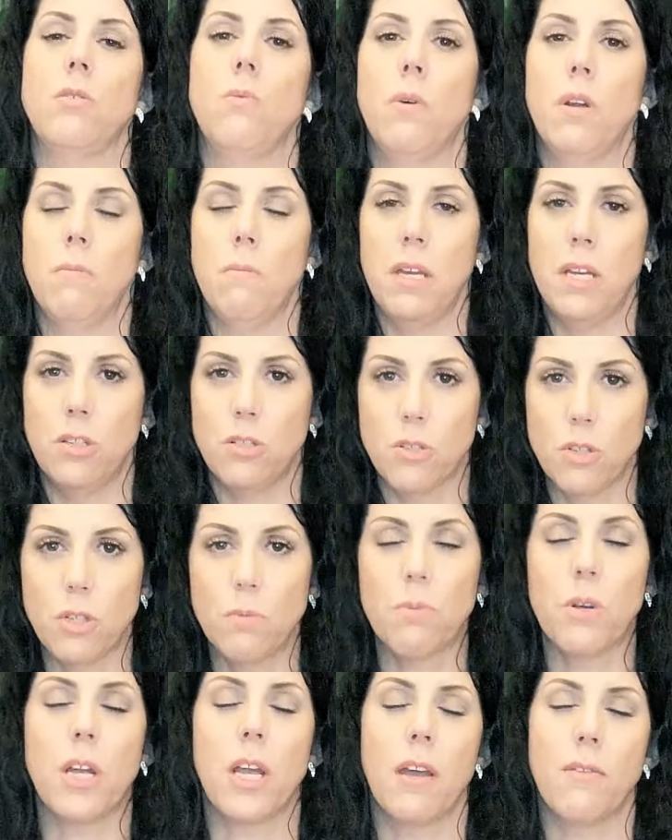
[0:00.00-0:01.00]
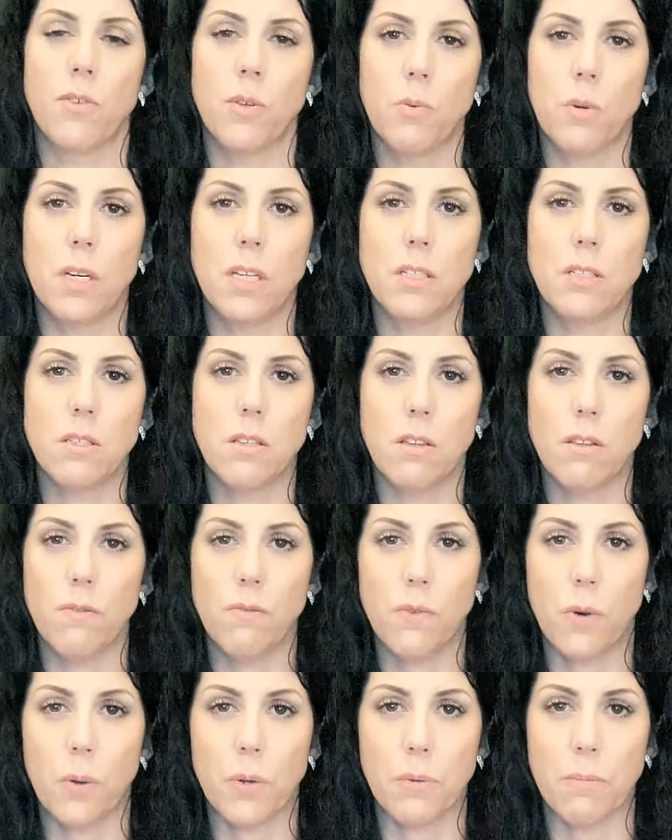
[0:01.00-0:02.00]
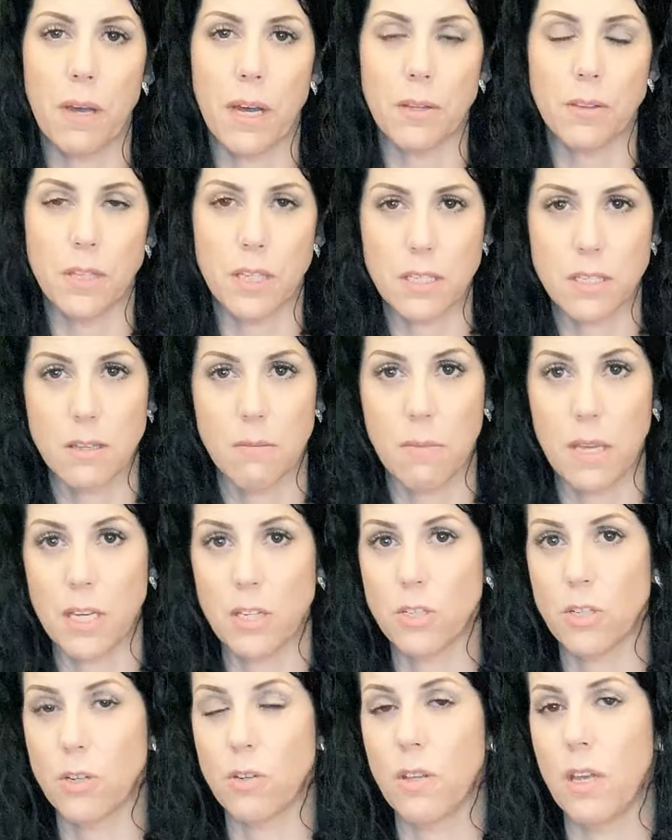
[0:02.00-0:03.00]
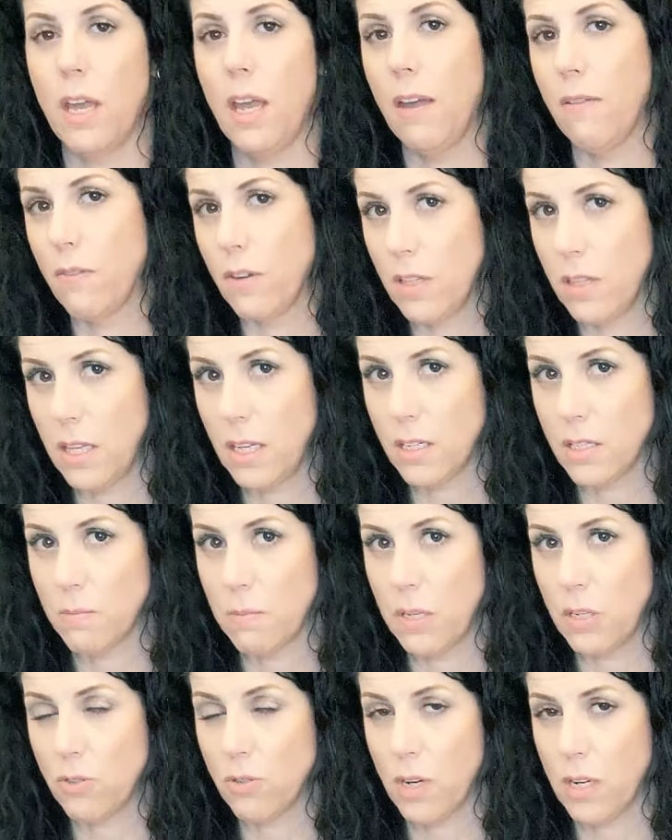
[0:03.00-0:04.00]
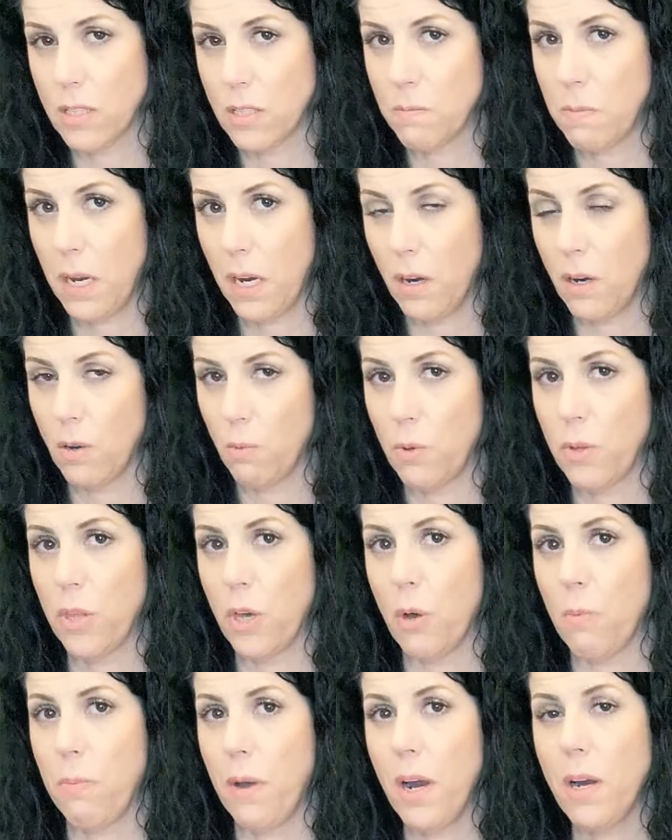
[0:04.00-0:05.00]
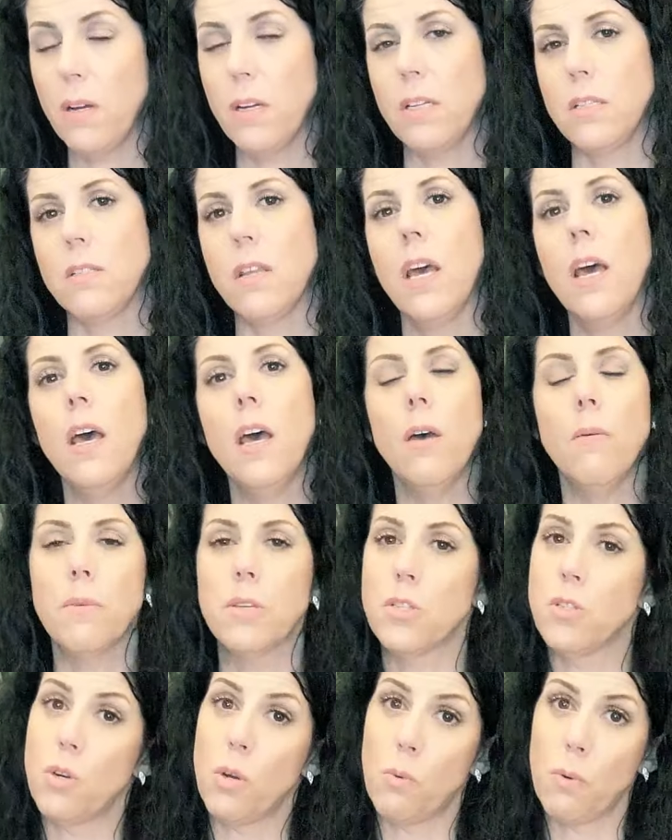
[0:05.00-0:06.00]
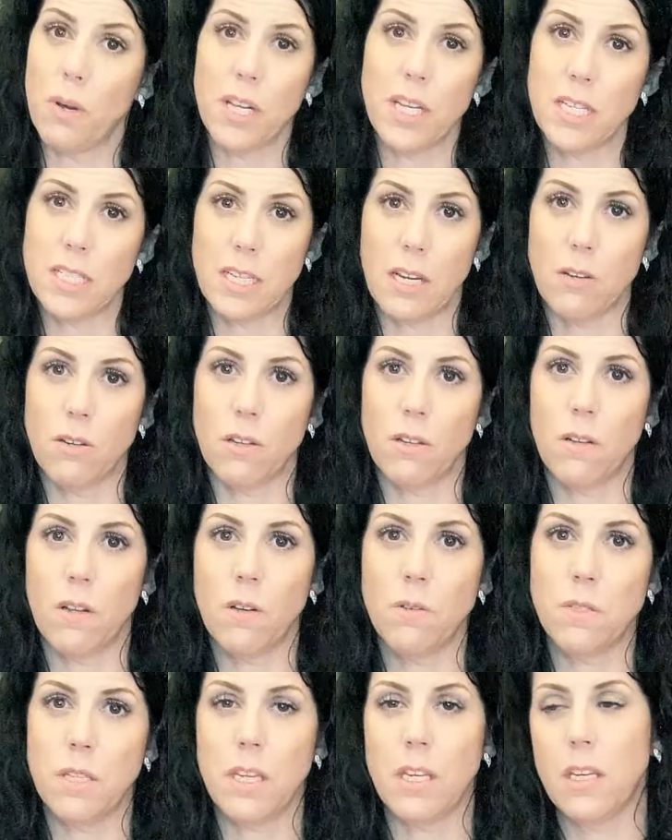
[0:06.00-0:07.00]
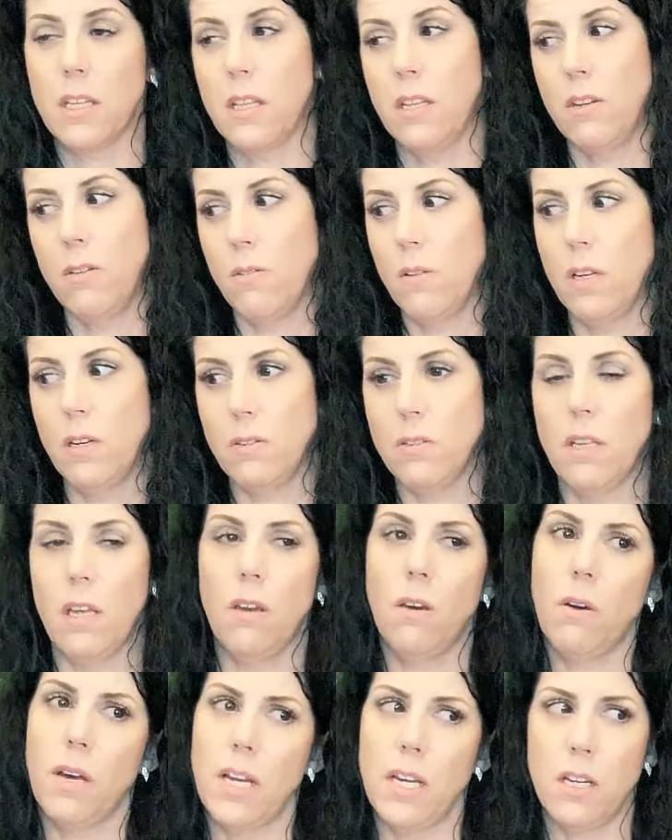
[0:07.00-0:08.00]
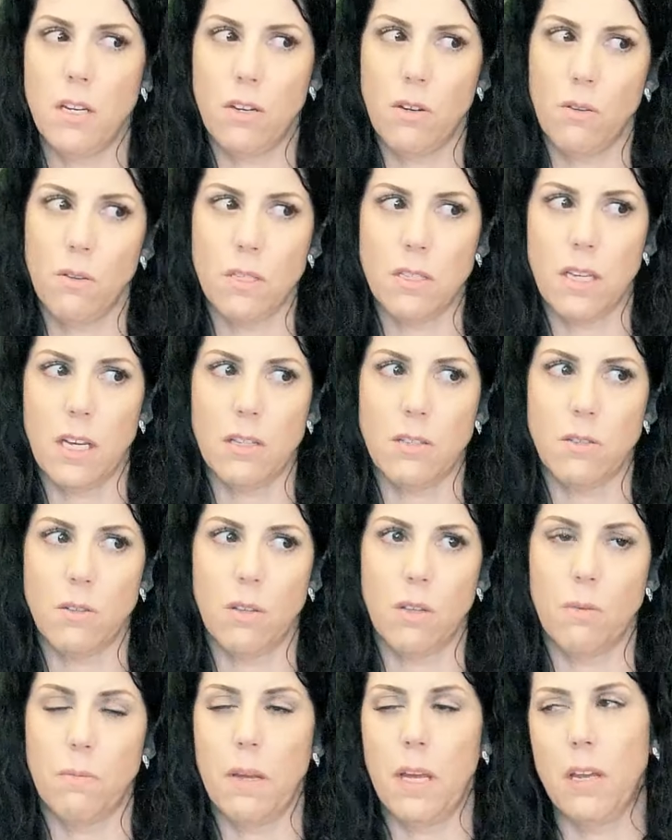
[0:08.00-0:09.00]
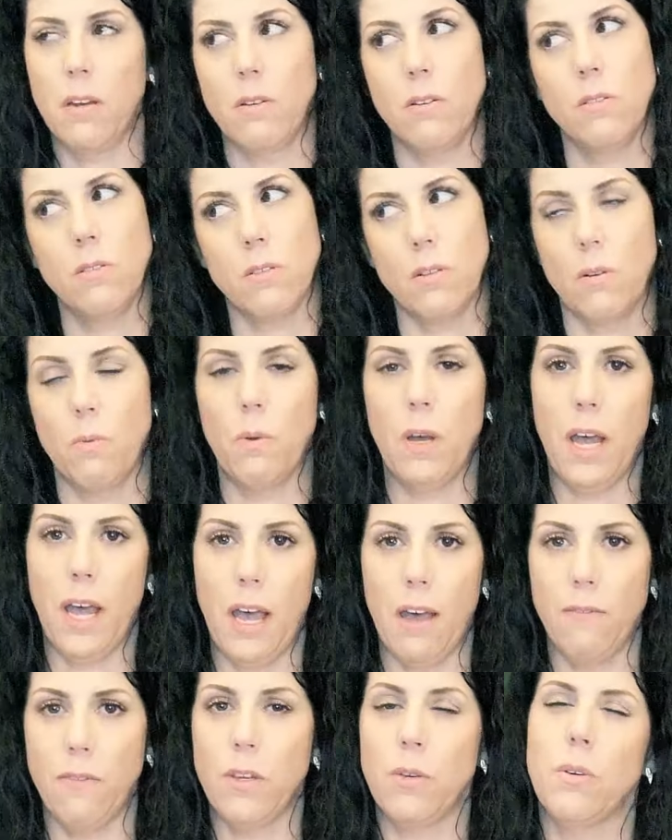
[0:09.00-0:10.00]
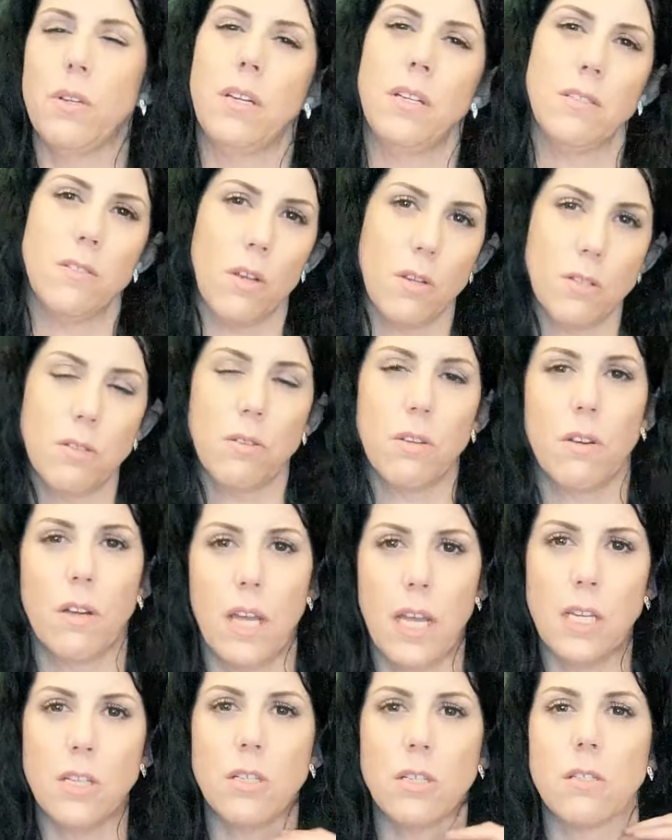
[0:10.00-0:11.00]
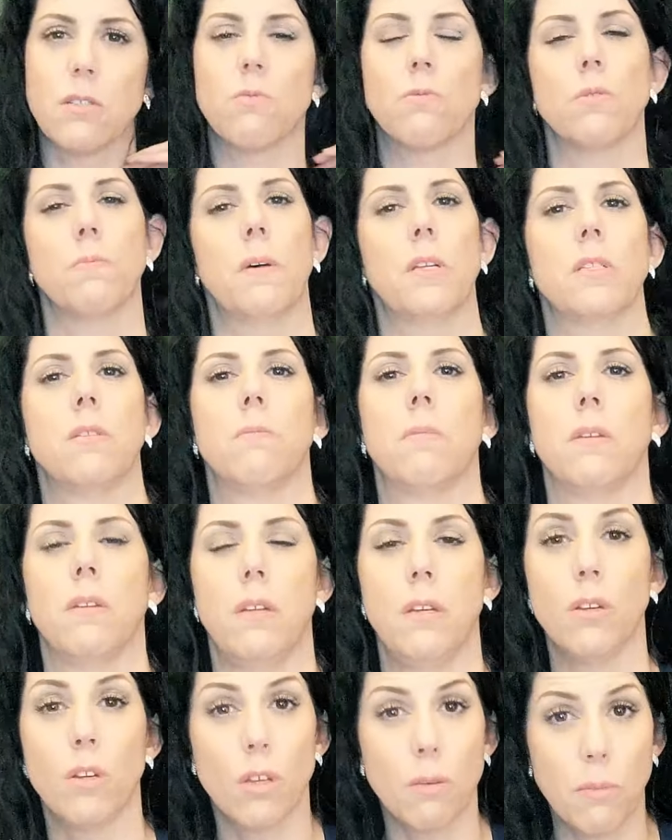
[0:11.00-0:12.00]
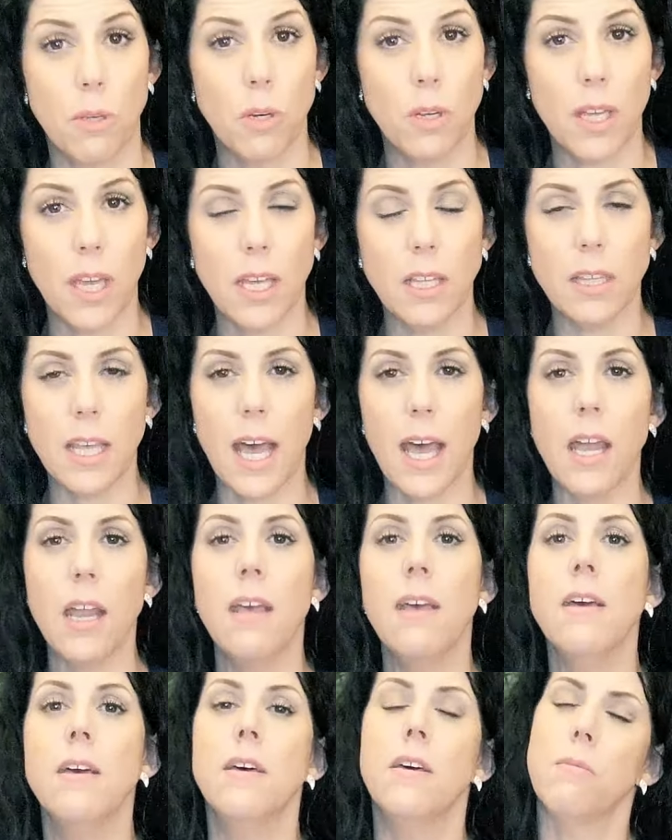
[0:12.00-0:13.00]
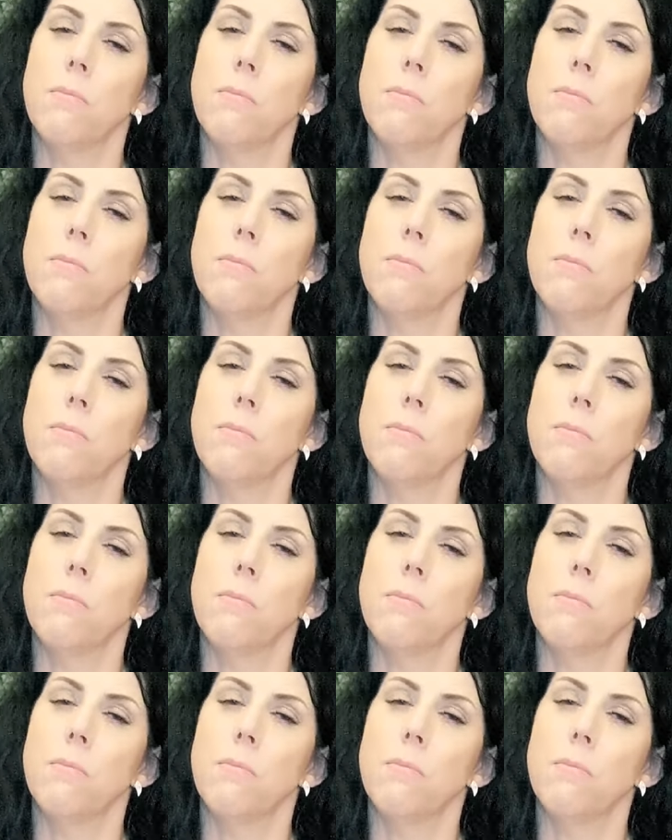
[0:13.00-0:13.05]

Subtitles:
So you want to make sure you bring everyone into the fold about this and make sure that everything has been transparent with all parties, because you don't want to get down to closing and then your lender say, oh, I didn't know this had solar panels or what have you. And it's also your agent's responsibility to communicate that.